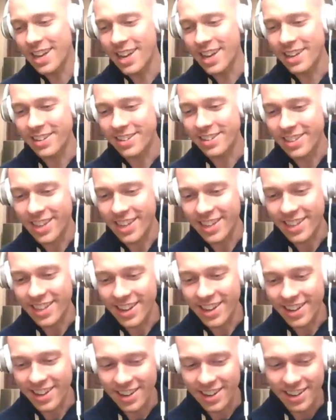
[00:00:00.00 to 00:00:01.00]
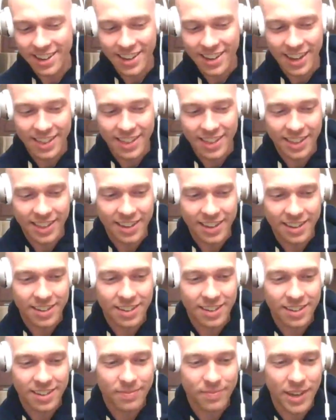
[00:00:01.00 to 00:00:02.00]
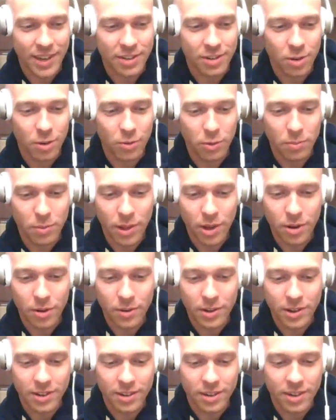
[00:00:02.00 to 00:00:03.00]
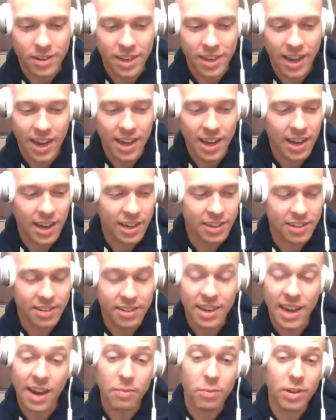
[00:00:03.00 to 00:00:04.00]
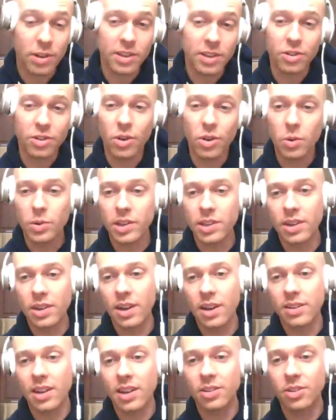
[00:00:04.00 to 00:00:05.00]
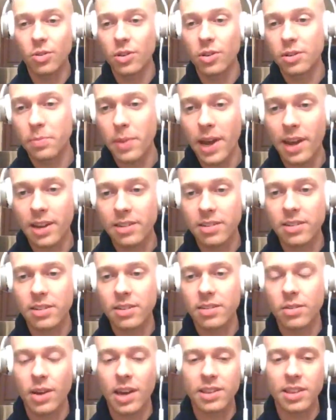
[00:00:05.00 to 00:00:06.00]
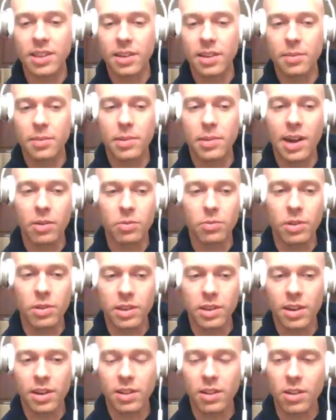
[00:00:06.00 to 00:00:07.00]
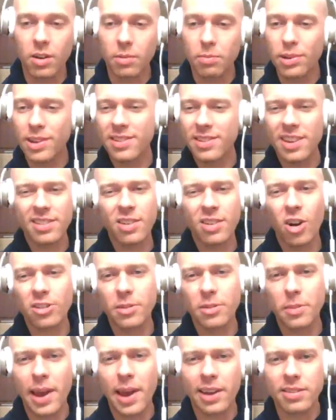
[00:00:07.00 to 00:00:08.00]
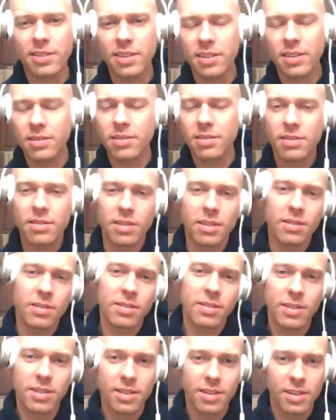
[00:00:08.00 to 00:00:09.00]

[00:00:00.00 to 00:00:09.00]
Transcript: I just think that I think that's overblown. And yeah, I really enjoy what he does. I enjoy his passion. So I think him and I would really get along. Plus, he has an awesome accent. So